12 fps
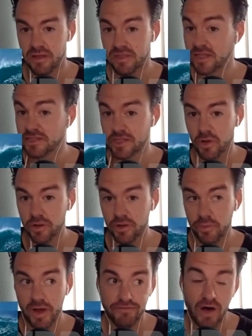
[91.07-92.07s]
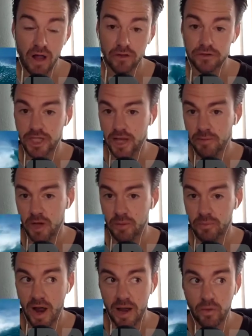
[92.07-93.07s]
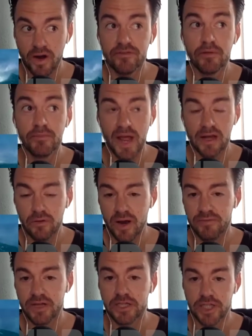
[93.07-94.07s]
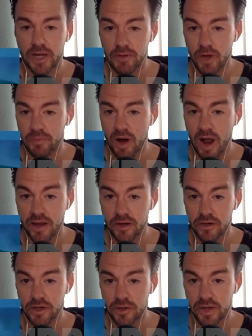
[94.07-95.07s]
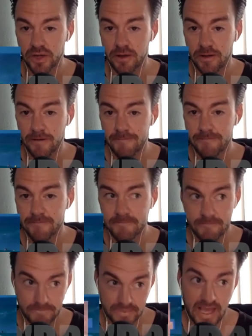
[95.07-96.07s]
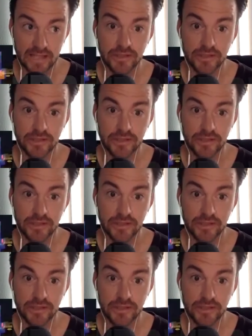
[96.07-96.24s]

That's the only way. Follow Jamie O'Brien. Whatever Ben Gravy and Jamie O'Brien are doing, that's